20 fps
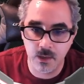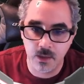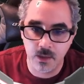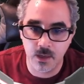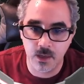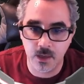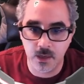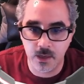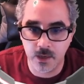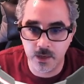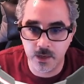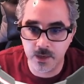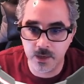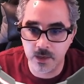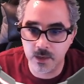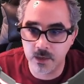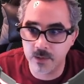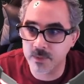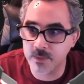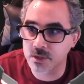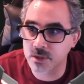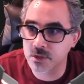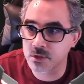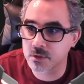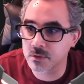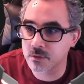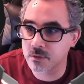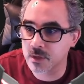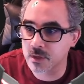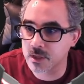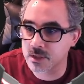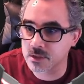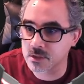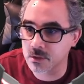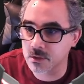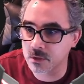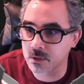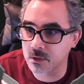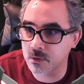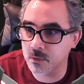and I'm gonna make sure that it's
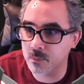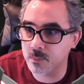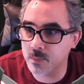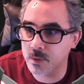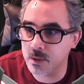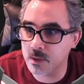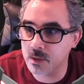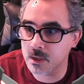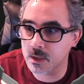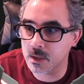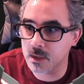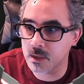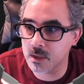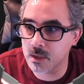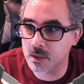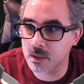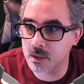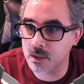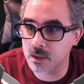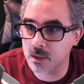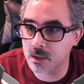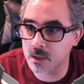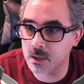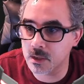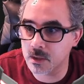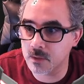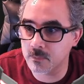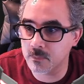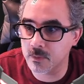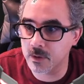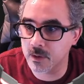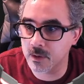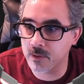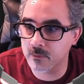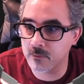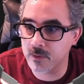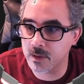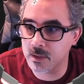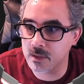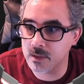not looping and the play
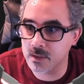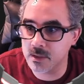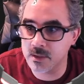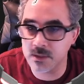rate